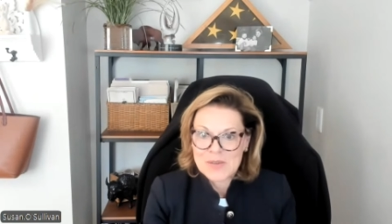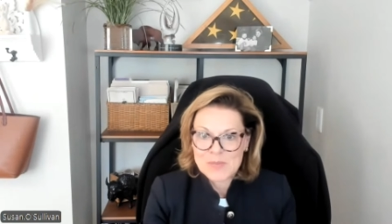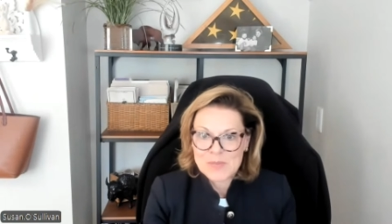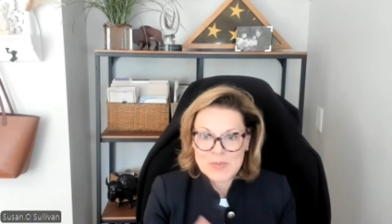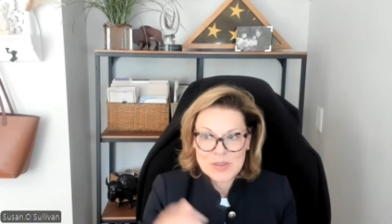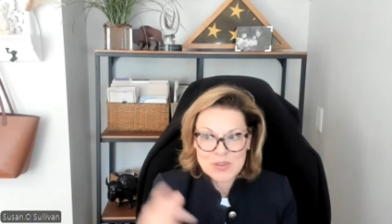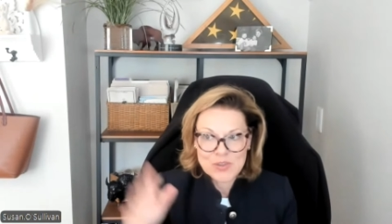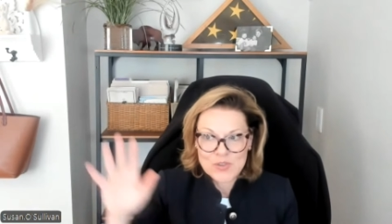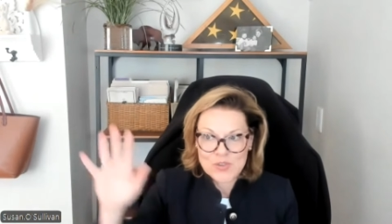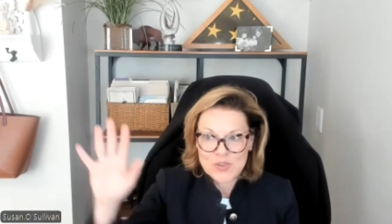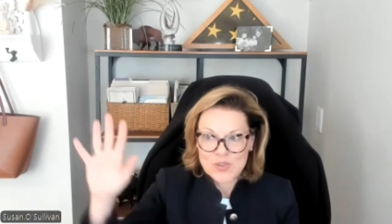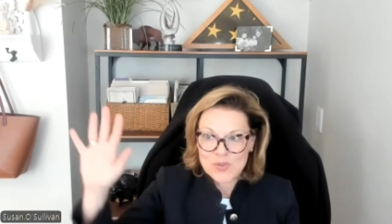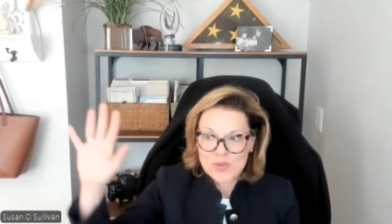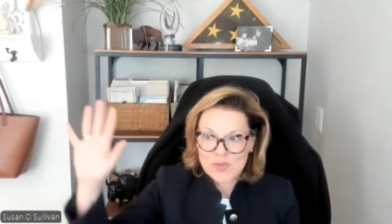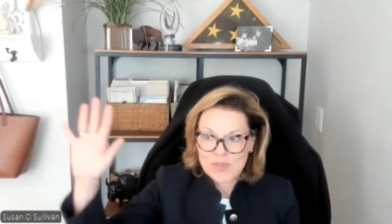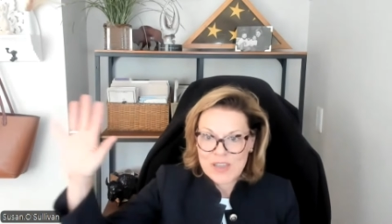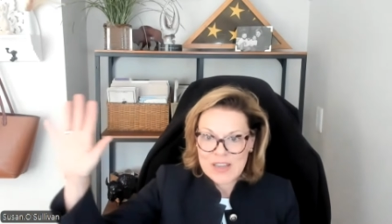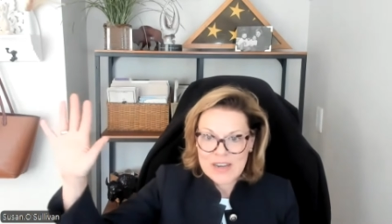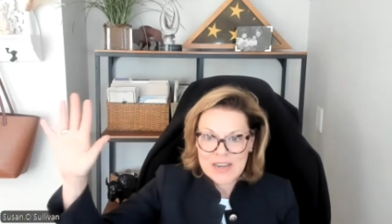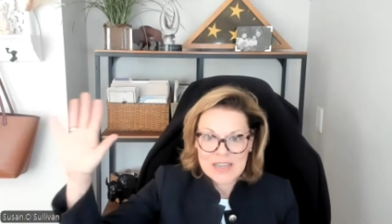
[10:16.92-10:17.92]
because
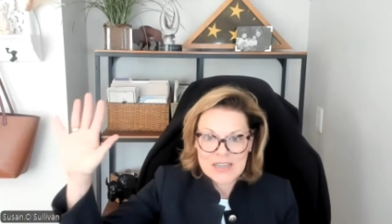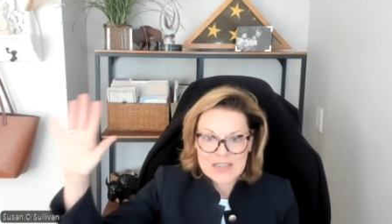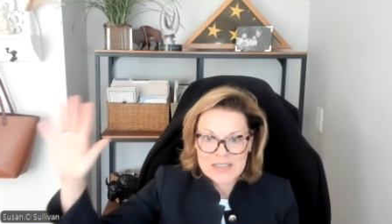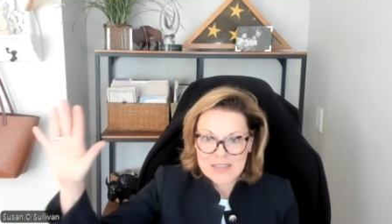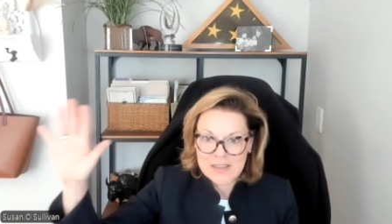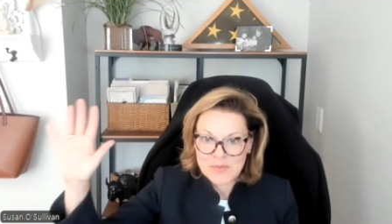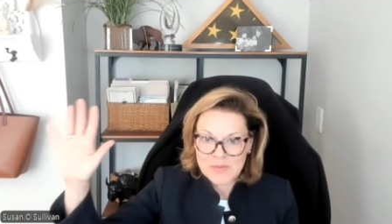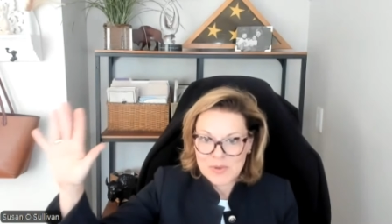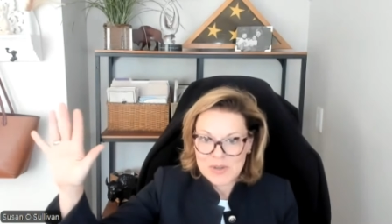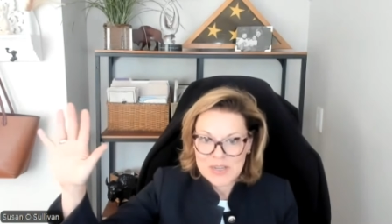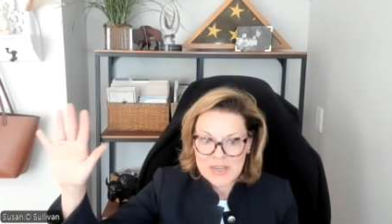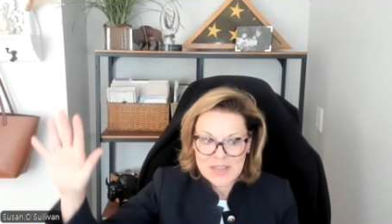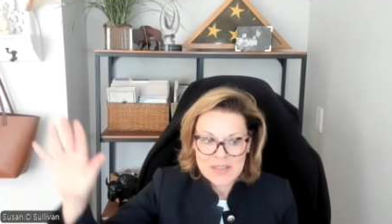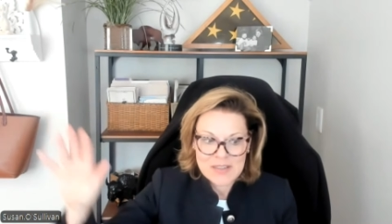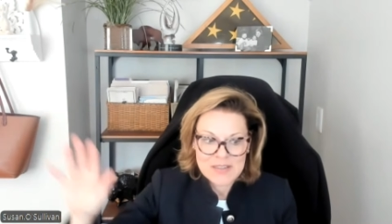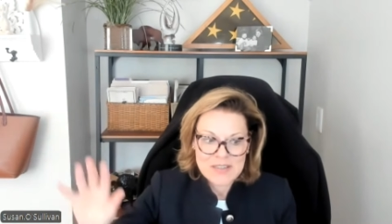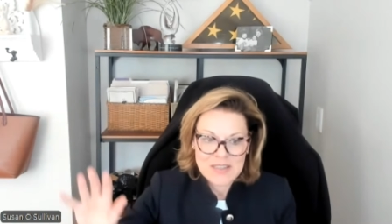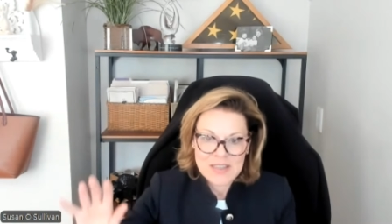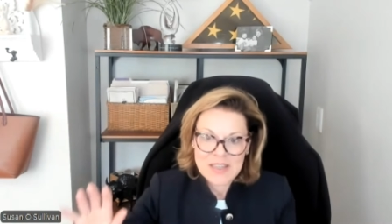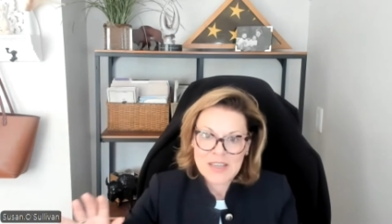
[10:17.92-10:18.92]
you've got an idea of what it
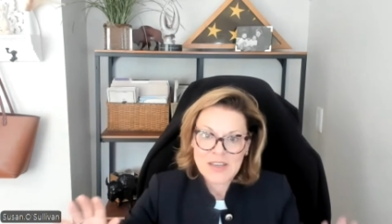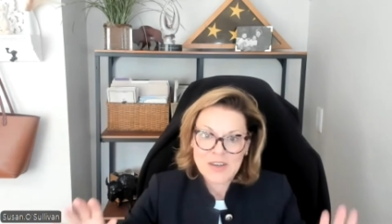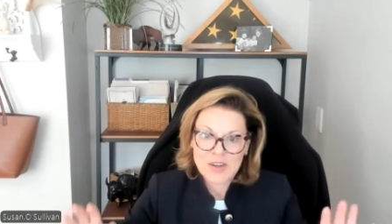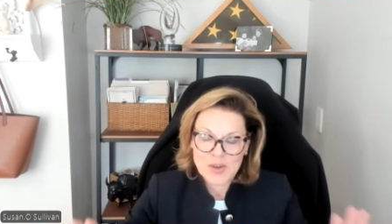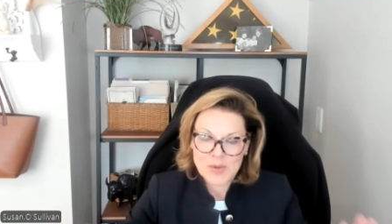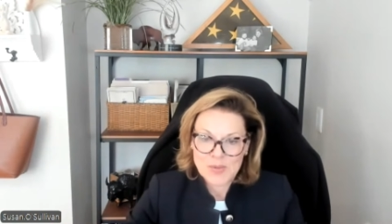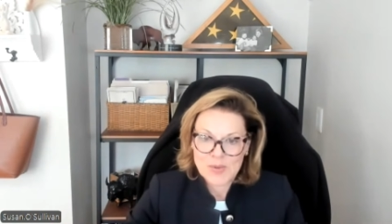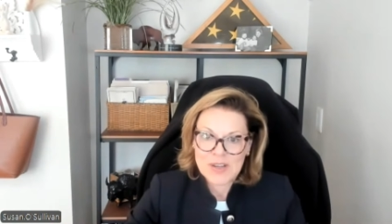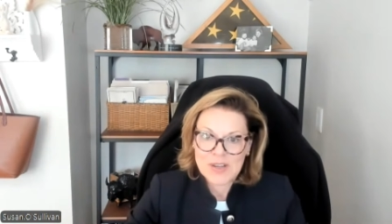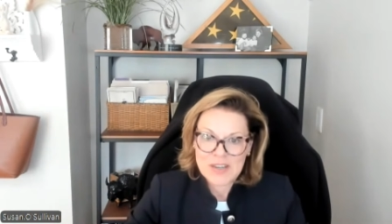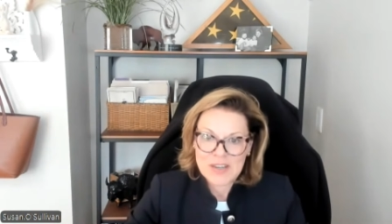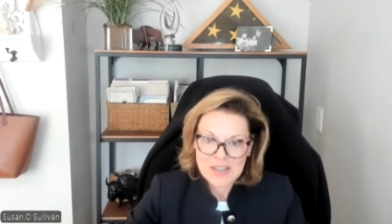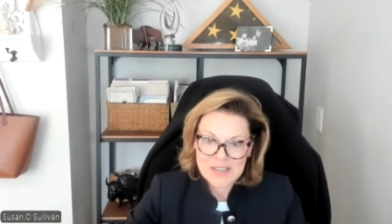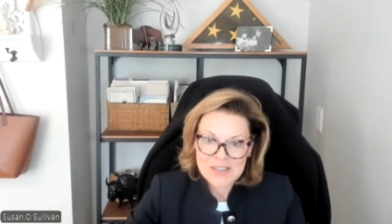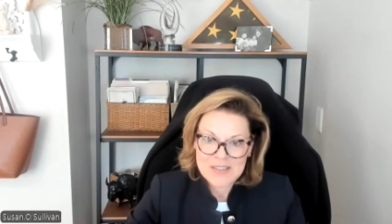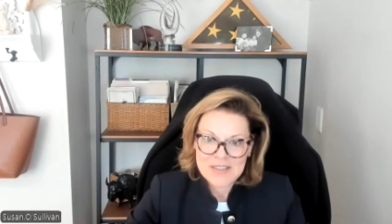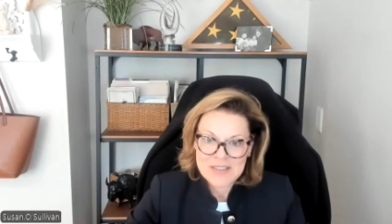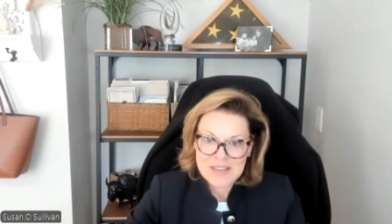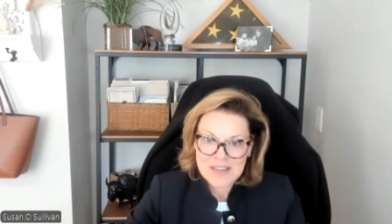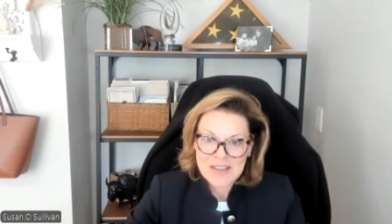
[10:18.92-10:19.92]
is, they know what it
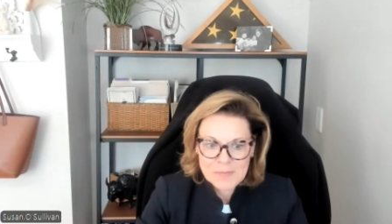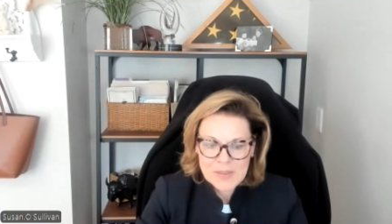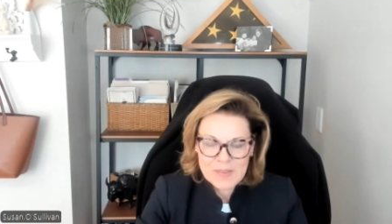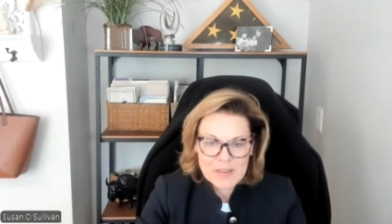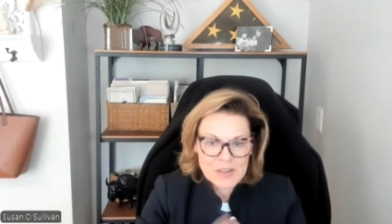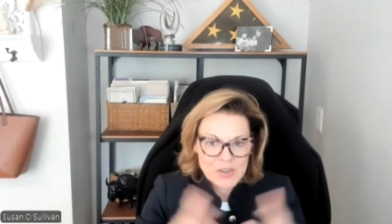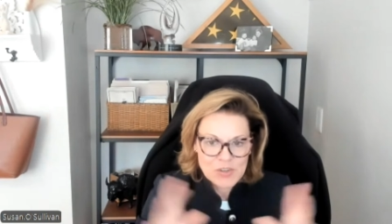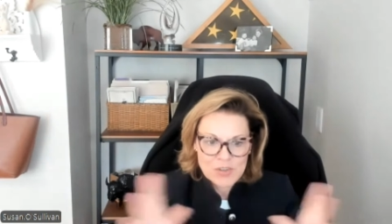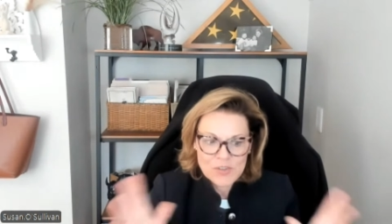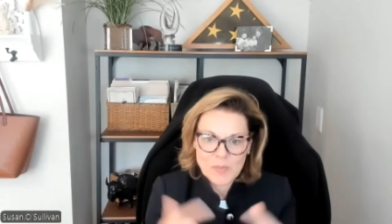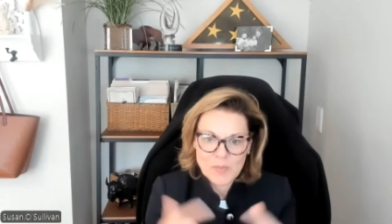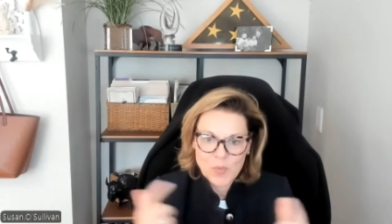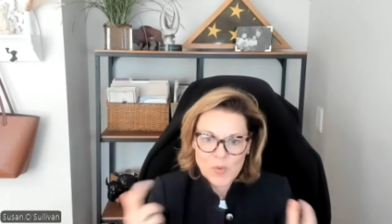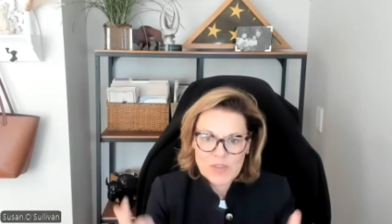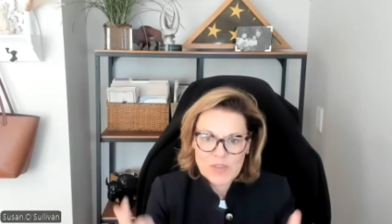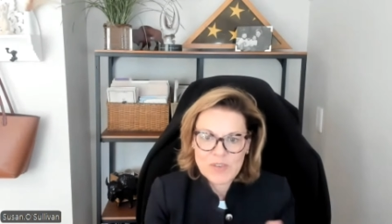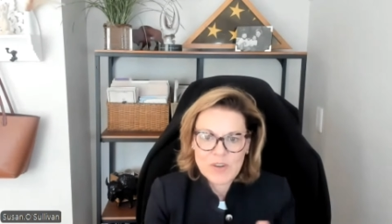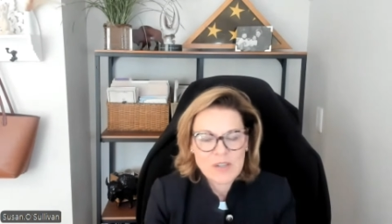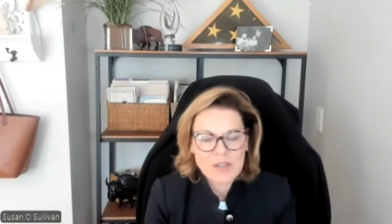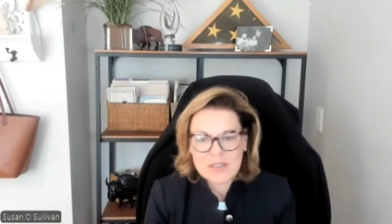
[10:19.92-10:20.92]
is. And then you just
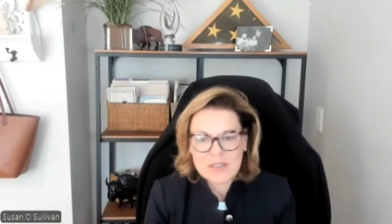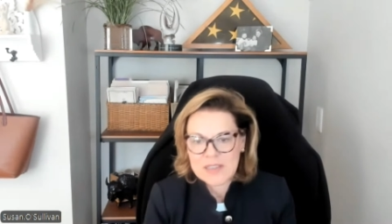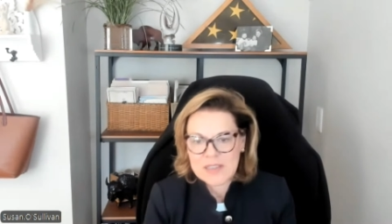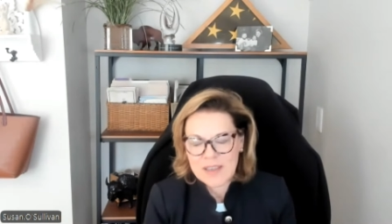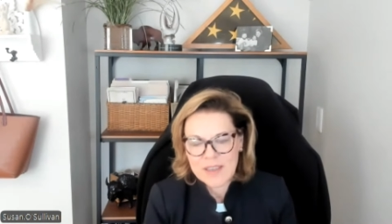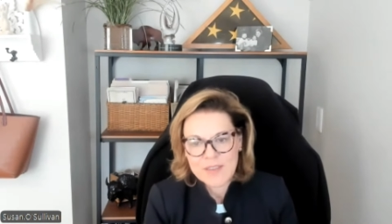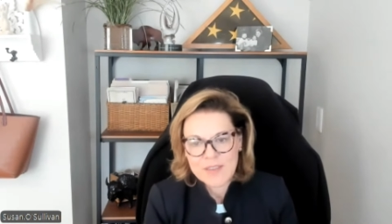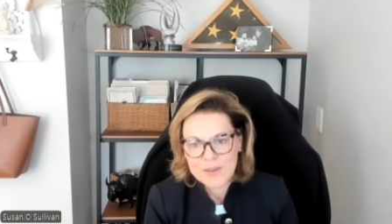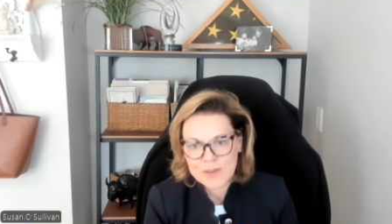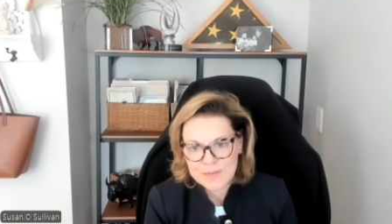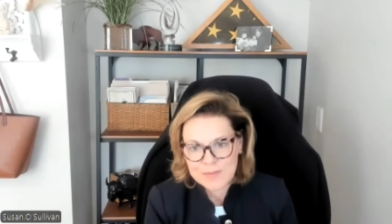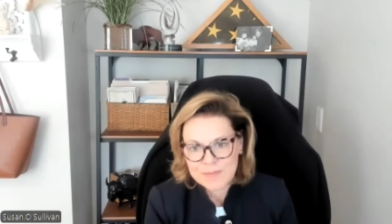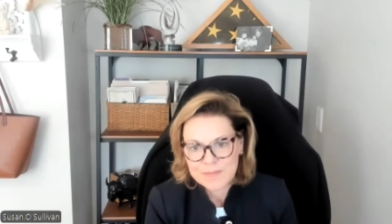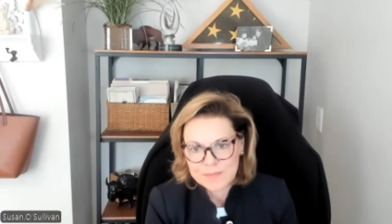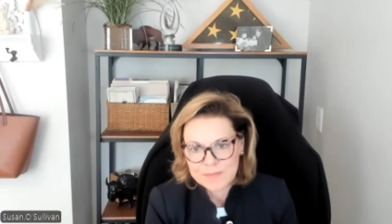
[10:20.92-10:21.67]
weave it all together.